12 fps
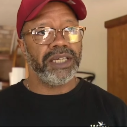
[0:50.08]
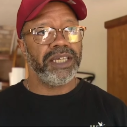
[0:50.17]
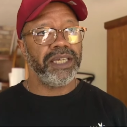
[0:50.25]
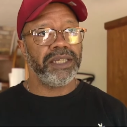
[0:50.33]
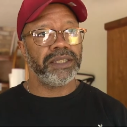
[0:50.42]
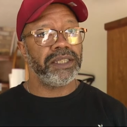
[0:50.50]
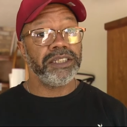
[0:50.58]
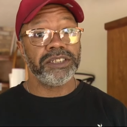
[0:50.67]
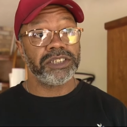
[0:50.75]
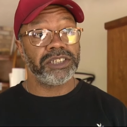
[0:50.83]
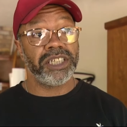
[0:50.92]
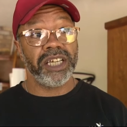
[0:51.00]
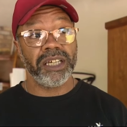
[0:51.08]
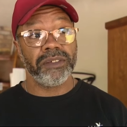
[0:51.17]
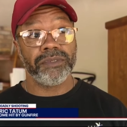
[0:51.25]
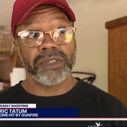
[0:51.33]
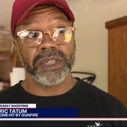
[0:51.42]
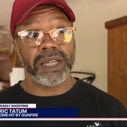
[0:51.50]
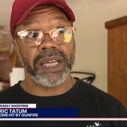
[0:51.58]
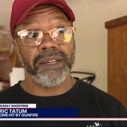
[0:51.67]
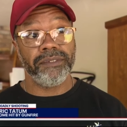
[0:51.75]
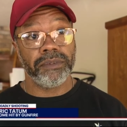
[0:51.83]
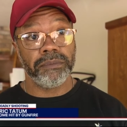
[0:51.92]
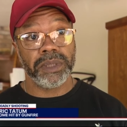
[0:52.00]
can't understand for the
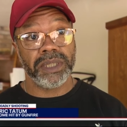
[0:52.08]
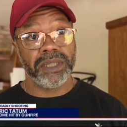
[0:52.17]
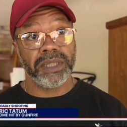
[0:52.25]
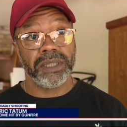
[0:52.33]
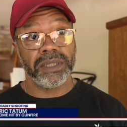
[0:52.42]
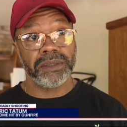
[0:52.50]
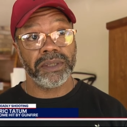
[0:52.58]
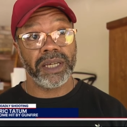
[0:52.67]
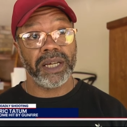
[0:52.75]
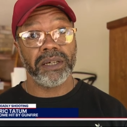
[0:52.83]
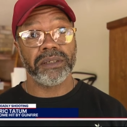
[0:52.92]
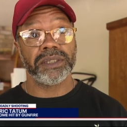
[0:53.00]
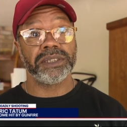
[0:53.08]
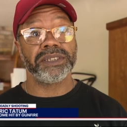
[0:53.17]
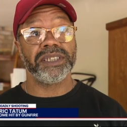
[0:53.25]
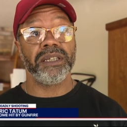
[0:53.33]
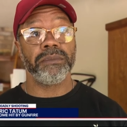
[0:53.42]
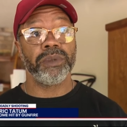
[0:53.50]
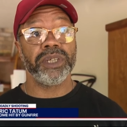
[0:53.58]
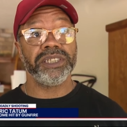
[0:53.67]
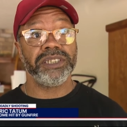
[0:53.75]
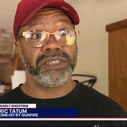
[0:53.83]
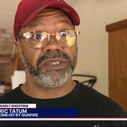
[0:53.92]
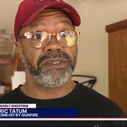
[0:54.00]
life of me how a
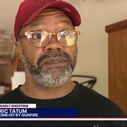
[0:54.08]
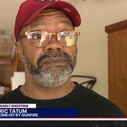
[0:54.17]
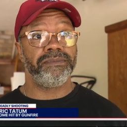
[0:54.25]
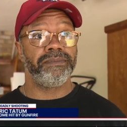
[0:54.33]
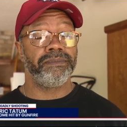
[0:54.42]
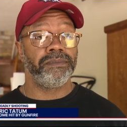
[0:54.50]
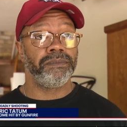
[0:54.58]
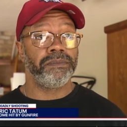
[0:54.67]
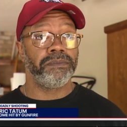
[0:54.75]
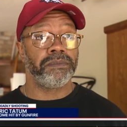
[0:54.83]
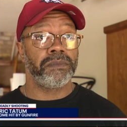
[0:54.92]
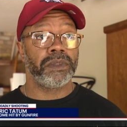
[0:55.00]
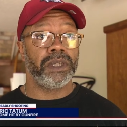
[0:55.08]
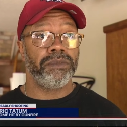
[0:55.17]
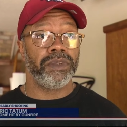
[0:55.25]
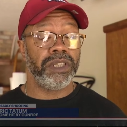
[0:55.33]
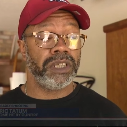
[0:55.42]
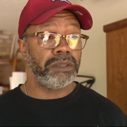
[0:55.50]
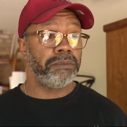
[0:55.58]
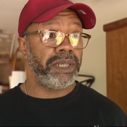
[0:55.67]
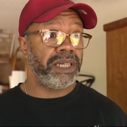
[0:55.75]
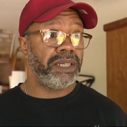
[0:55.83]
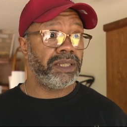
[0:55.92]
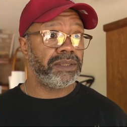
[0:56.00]
celebration of a young
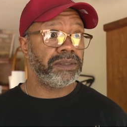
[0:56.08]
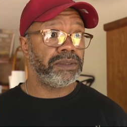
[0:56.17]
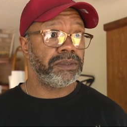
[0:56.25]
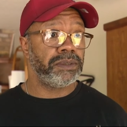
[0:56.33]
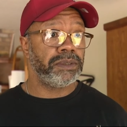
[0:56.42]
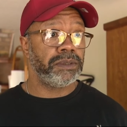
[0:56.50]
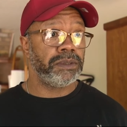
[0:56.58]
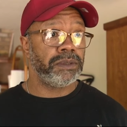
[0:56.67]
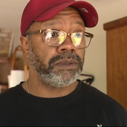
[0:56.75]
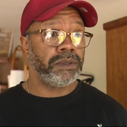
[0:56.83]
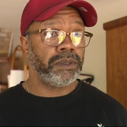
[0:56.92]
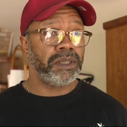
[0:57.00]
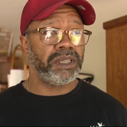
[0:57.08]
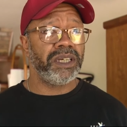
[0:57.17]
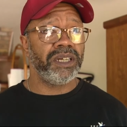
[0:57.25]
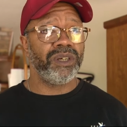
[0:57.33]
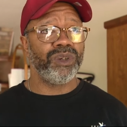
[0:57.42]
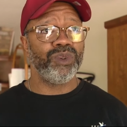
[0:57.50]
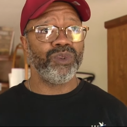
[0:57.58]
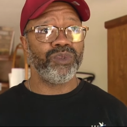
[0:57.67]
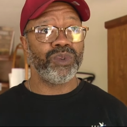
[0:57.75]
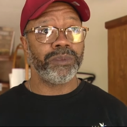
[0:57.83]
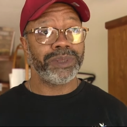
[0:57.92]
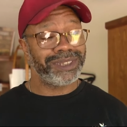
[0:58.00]
man can go
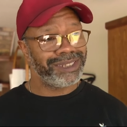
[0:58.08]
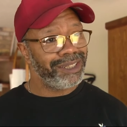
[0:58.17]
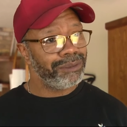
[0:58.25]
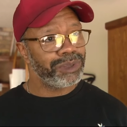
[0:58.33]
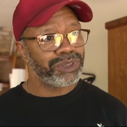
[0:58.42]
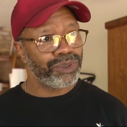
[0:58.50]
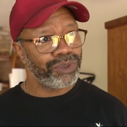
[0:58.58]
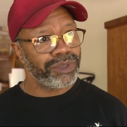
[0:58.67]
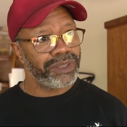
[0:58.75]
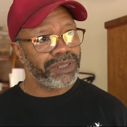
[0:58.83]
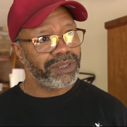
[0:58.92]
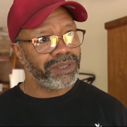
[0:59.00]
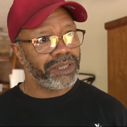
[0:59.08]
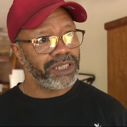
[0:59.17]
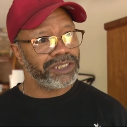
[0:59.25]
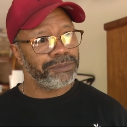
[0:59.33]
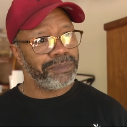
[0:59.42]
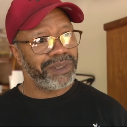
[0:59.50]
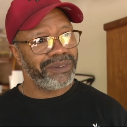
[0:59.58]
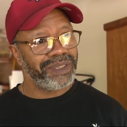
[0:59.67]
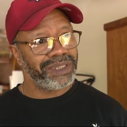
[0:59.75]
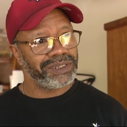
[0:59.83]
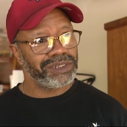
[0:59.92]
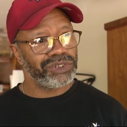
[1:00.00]
from a celebratory
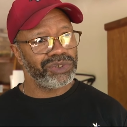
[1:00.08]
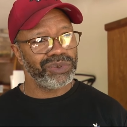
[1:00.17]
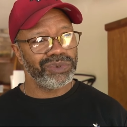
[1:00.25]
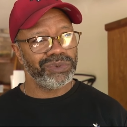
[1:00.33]
experience to